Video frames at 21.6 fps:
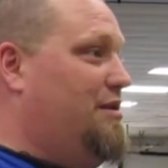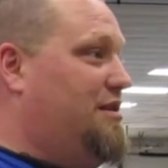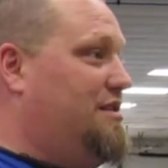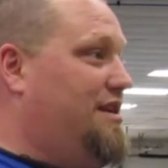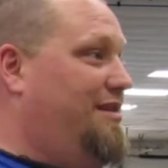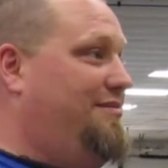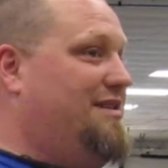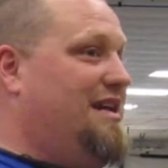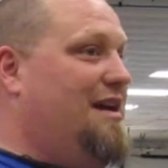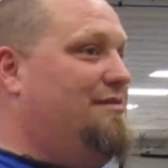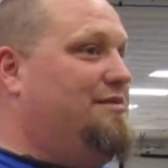but
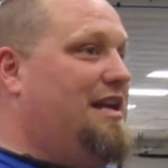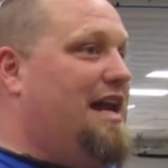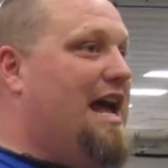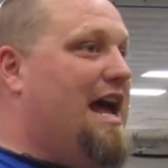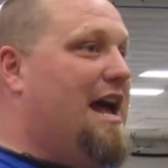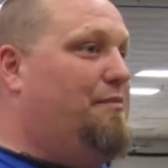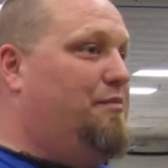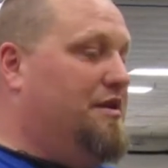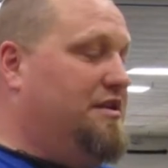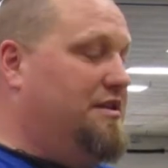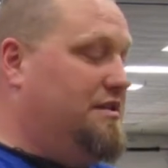sometimes it
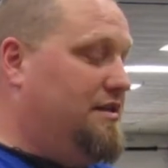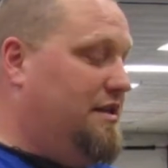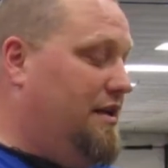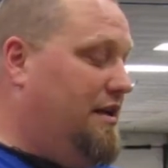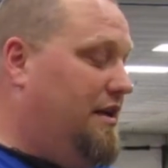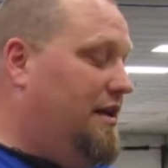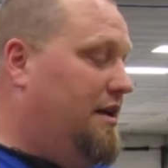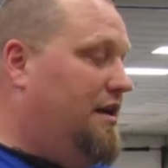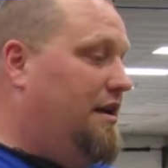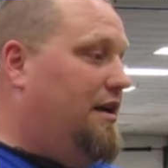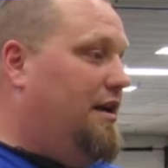happens.
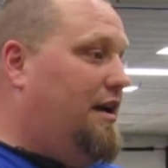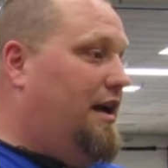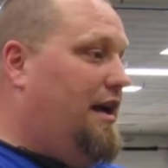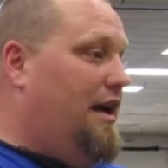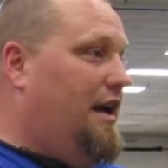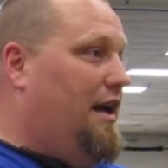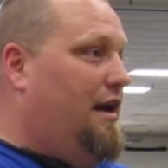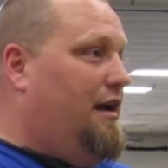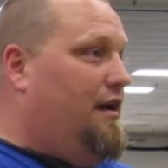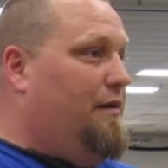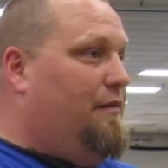
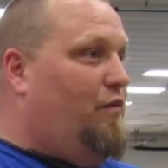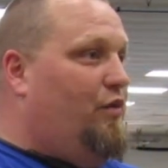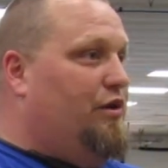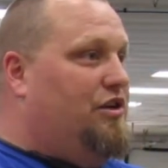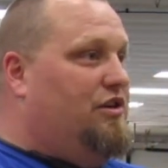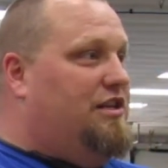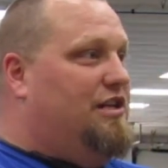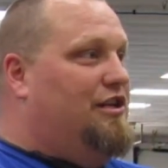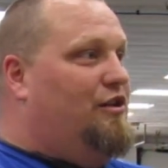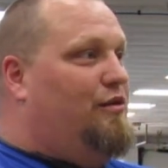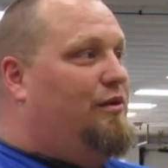When
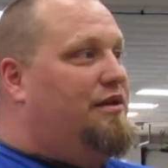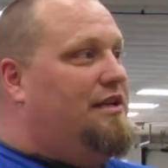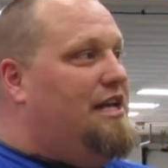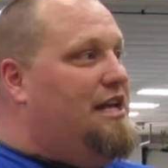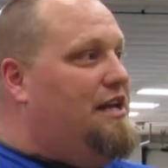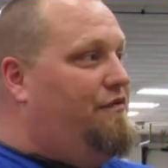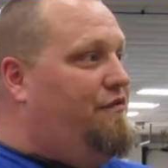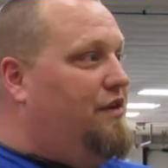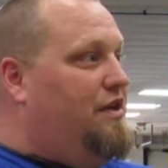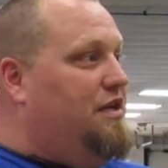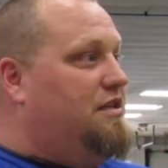you're dealing with
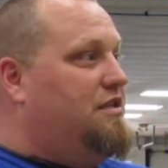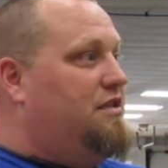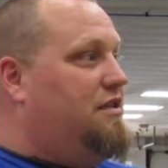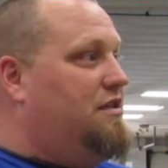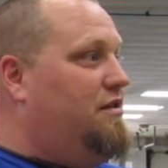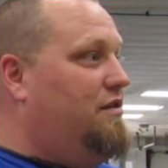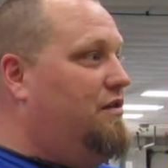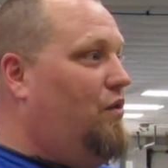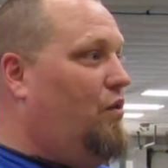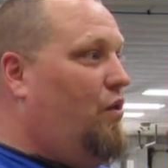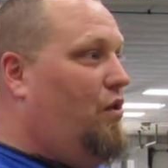EFIS
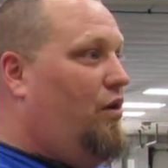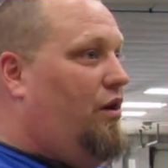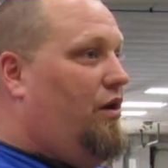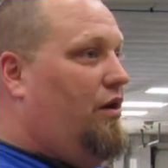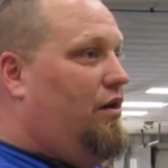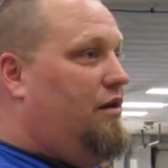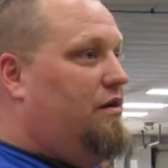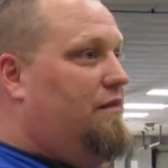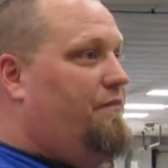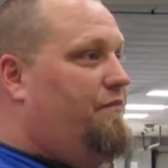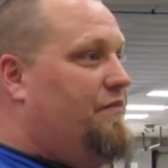
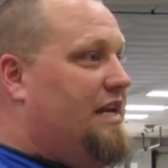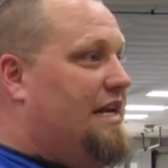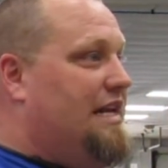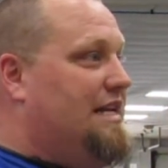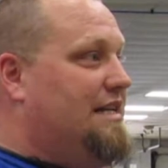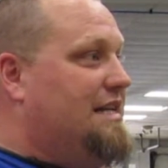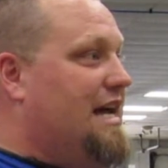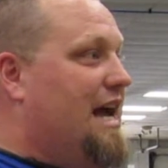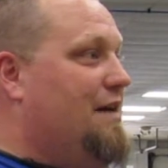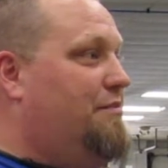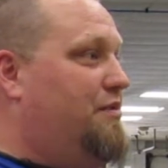or any
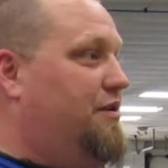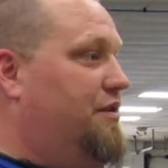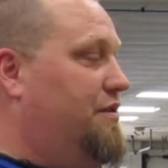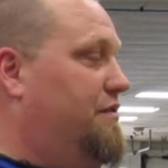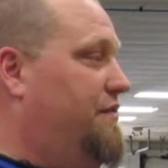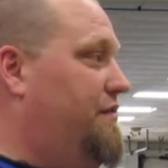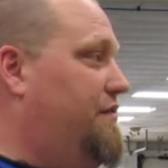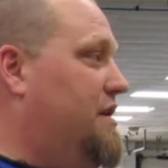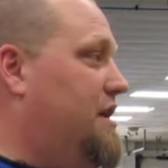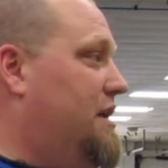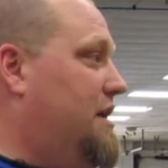type
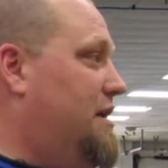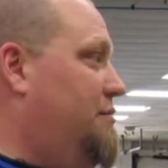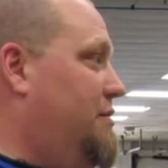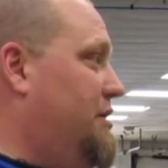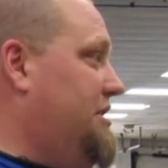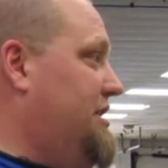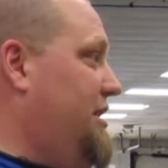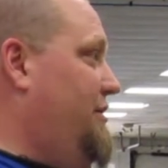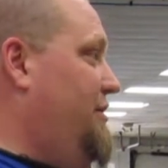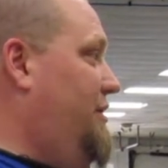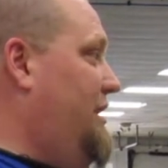of
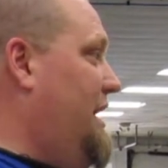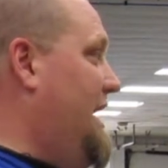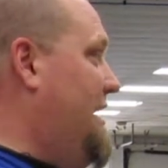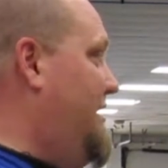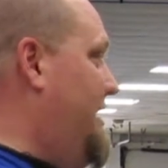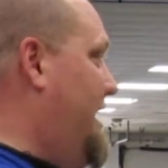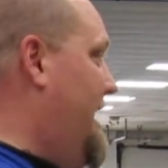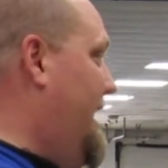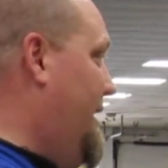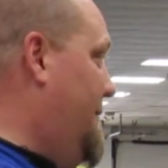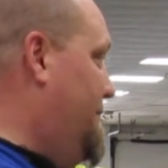material like
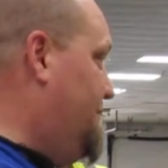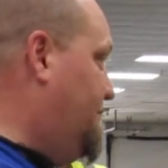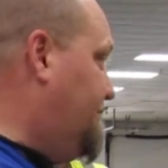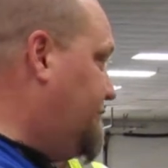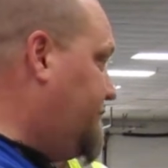that,